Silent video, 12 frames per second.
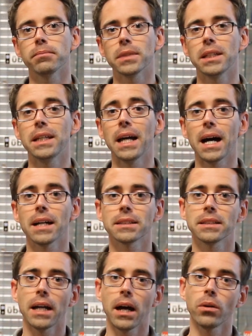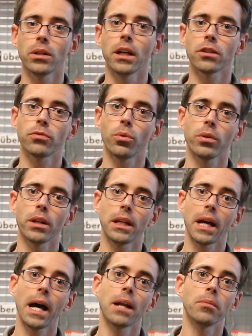He has an Audi A3 that
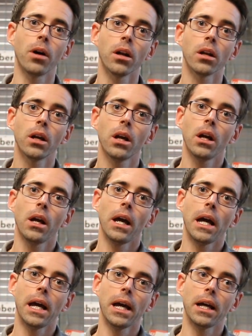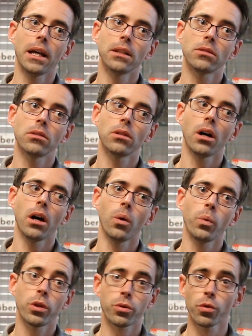he had them on, and
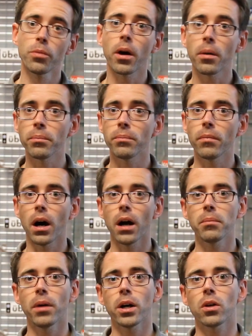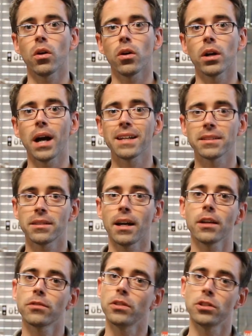we threw them on my car as a
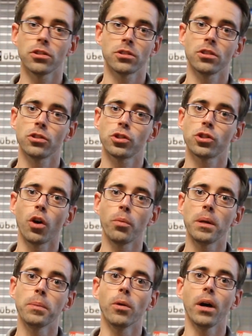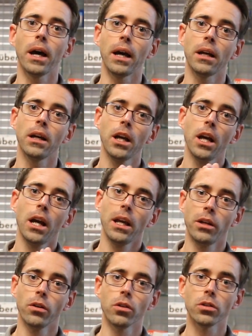test fit just to show people, hey,
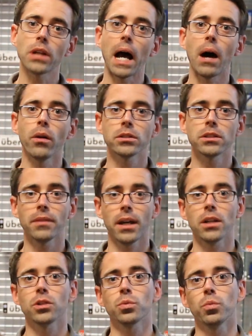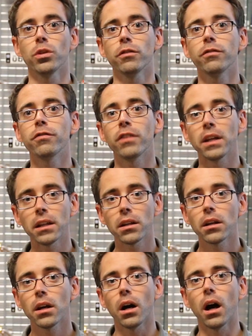here's how Savannahs would
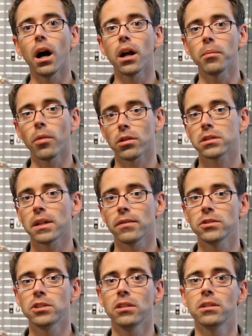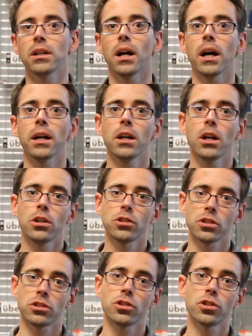fit on a Mark 7 GTI,
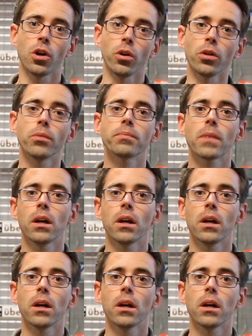just to show you.